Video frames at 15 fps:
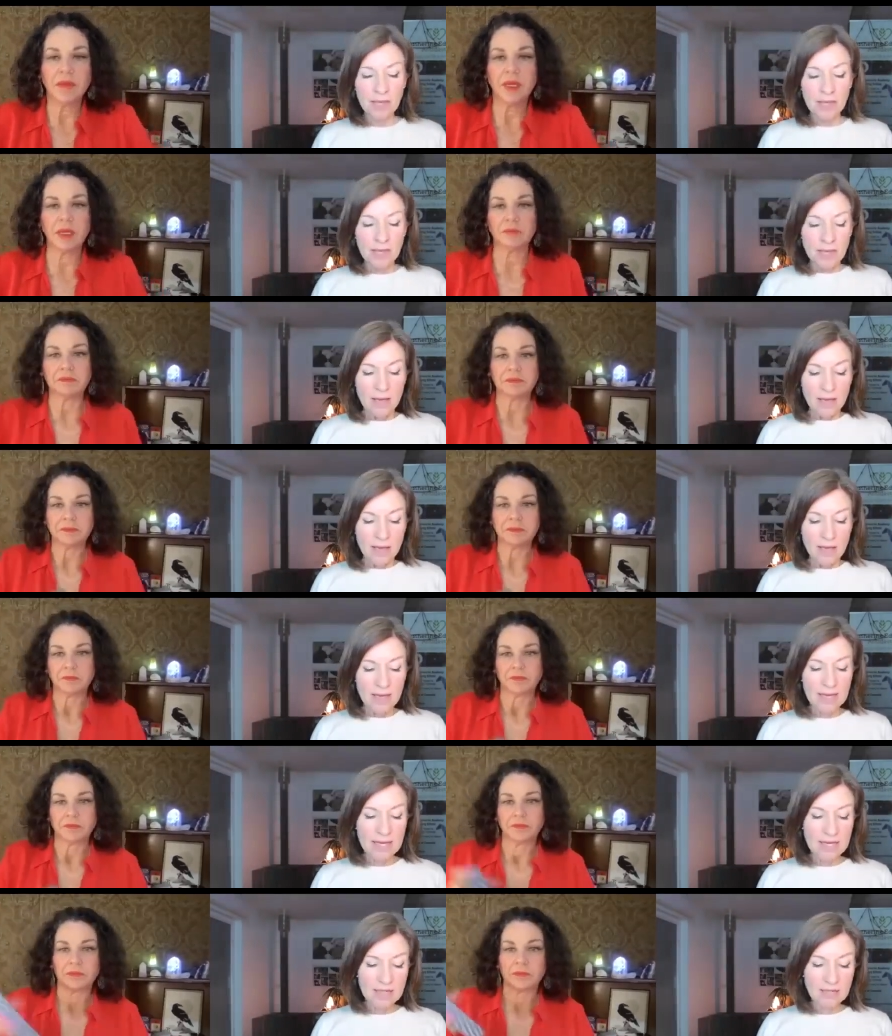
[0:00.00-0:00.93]
Speaker 1: yeah.
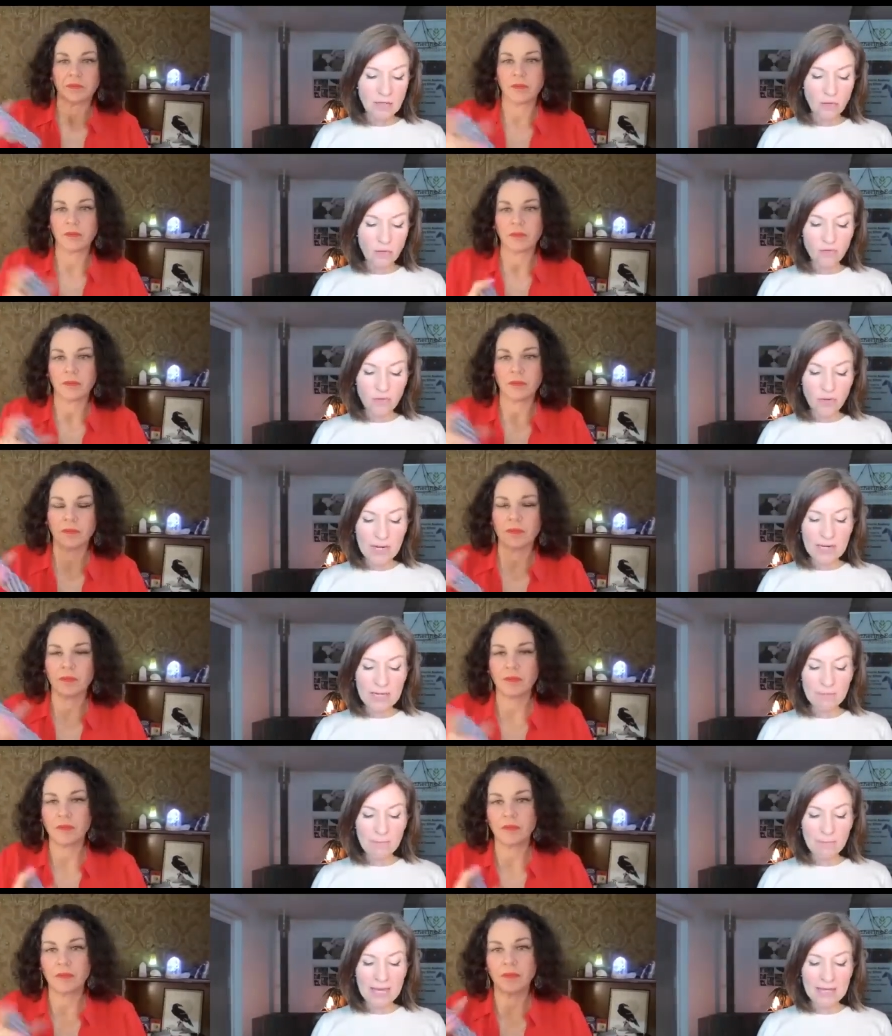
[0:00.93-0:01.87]
is
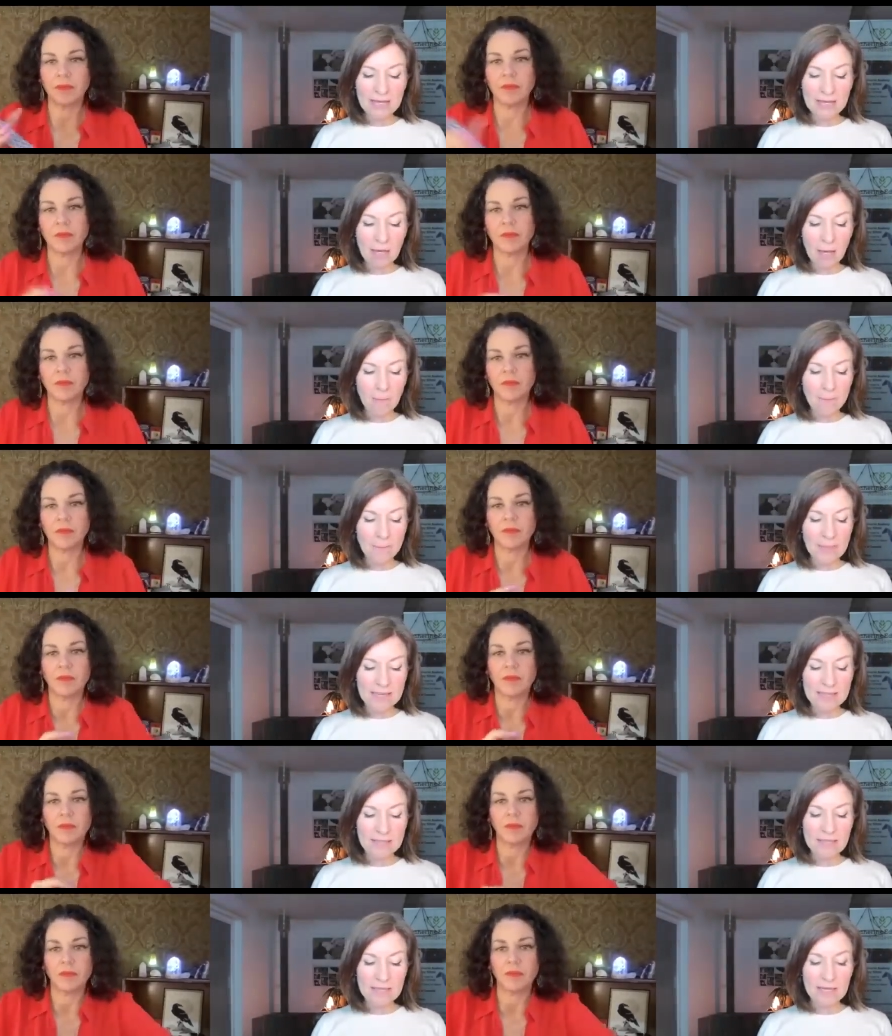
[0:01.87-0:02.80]
really making a
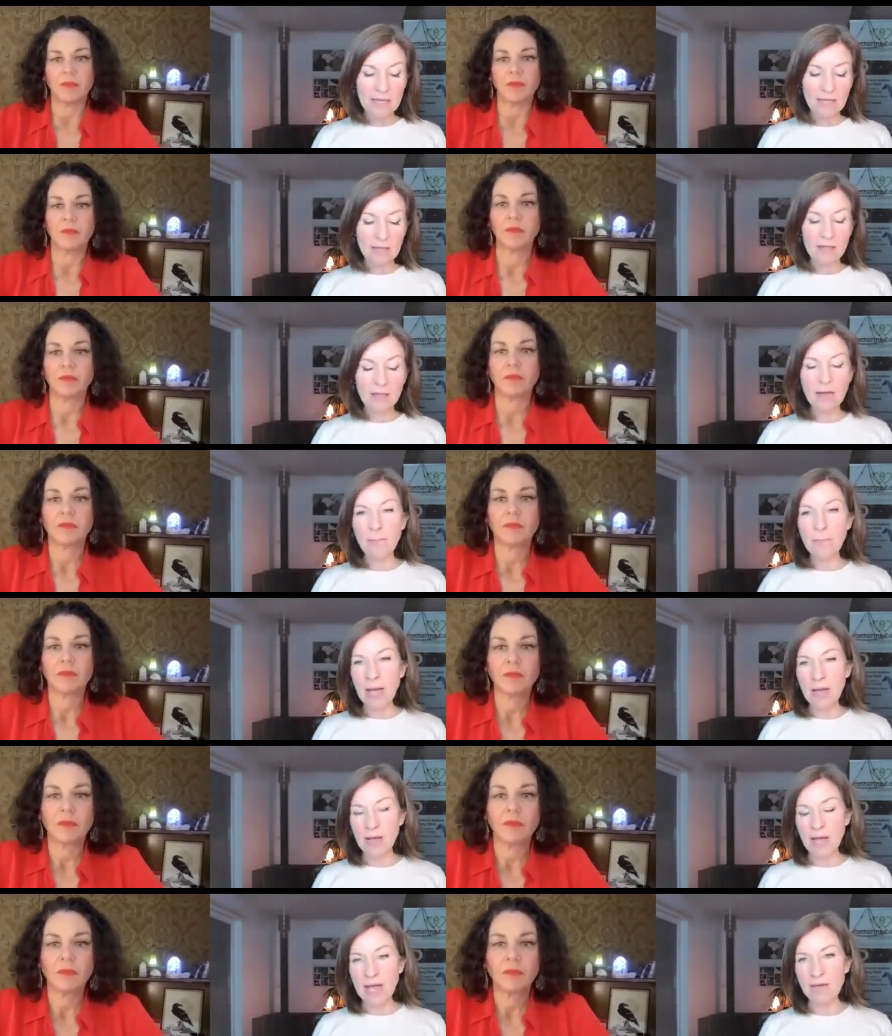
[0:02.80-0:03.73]
big deal
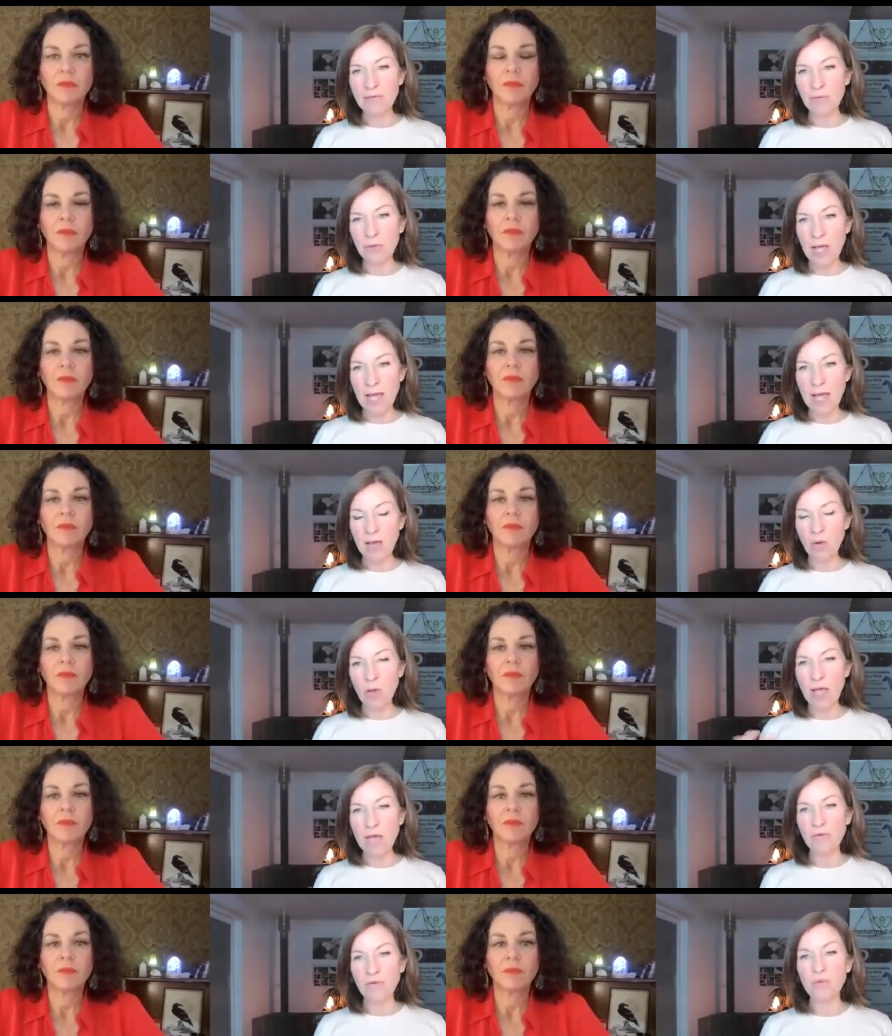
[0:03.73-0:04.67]
about have,
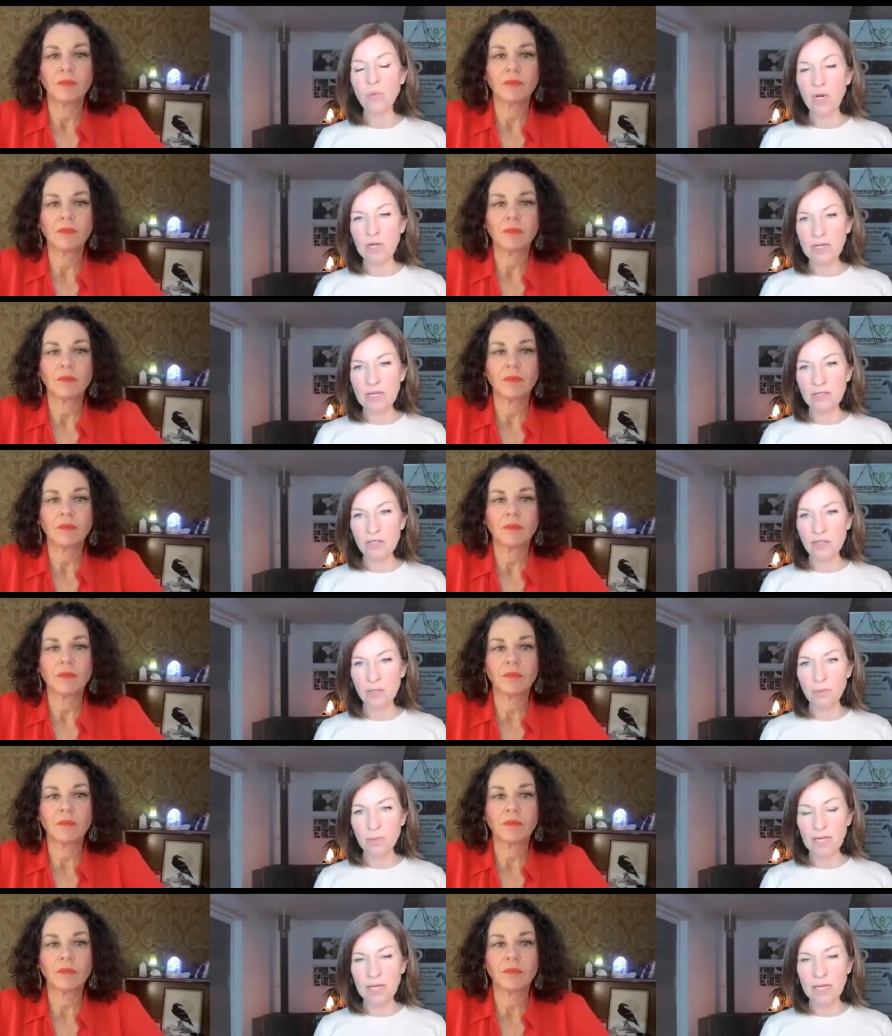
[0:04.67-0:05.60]
how everyone needs
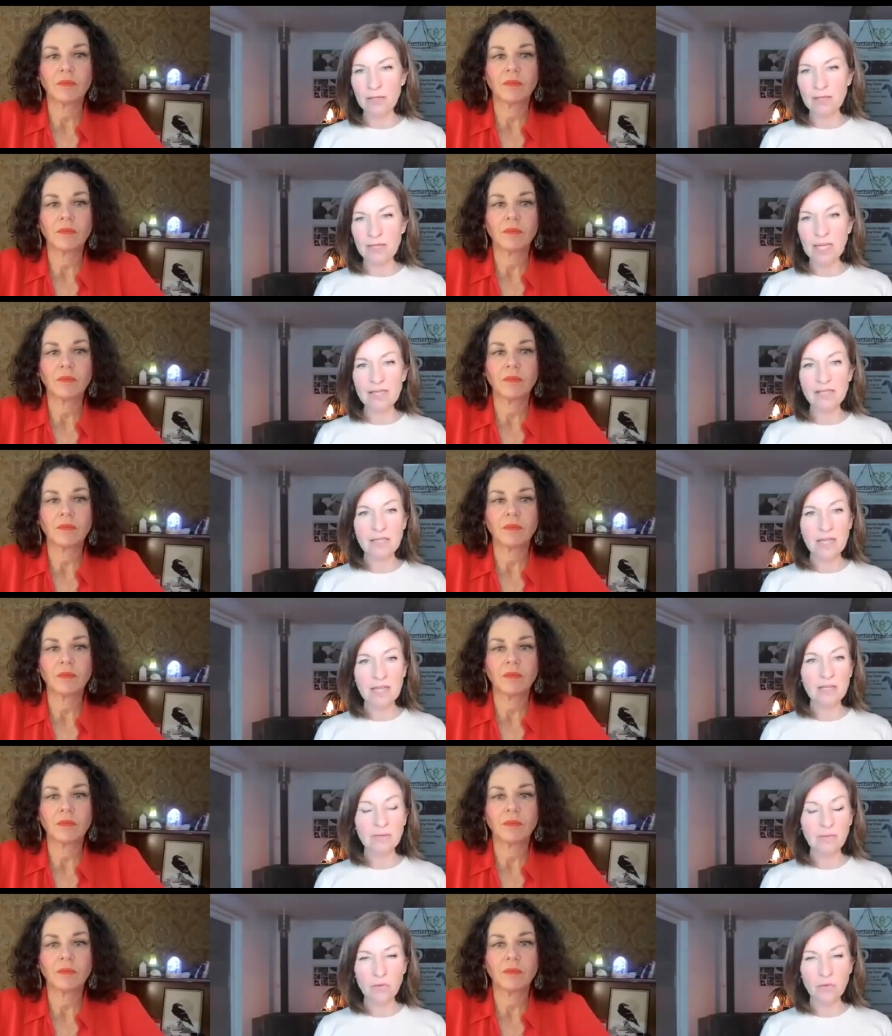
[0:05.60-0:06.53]
to be
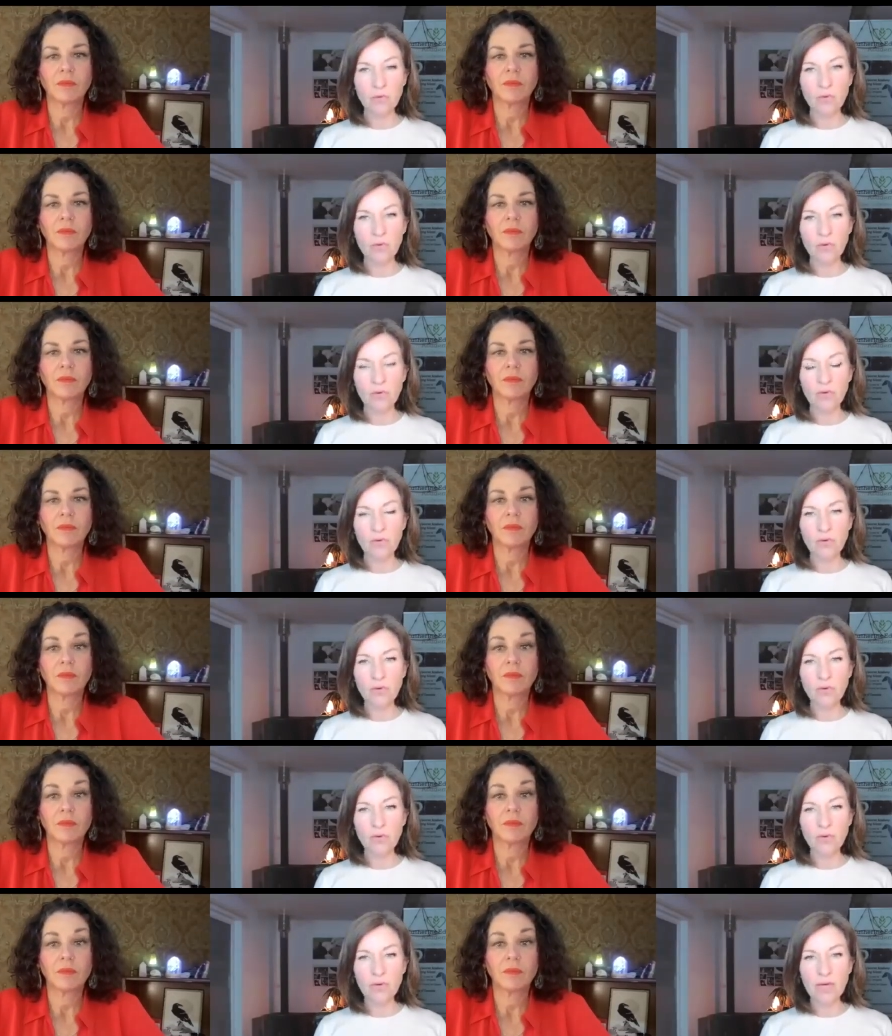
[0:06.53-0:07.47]
tested for
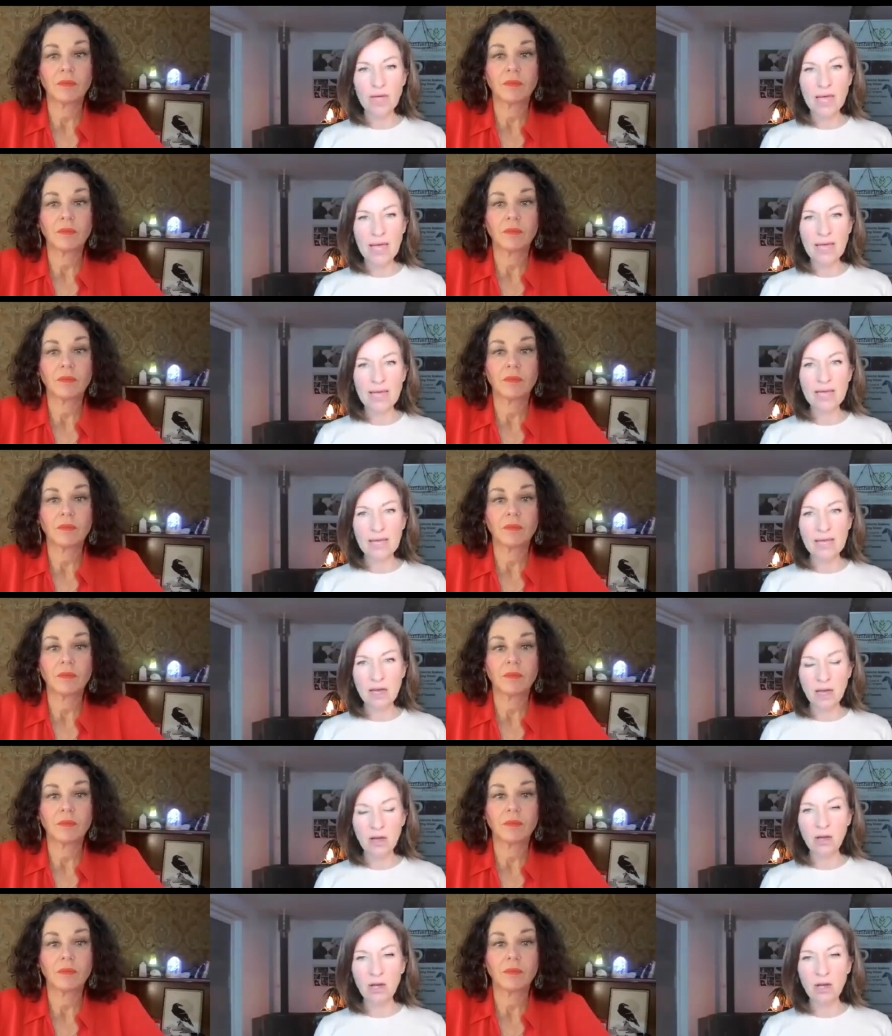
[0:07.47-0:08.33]
AIDS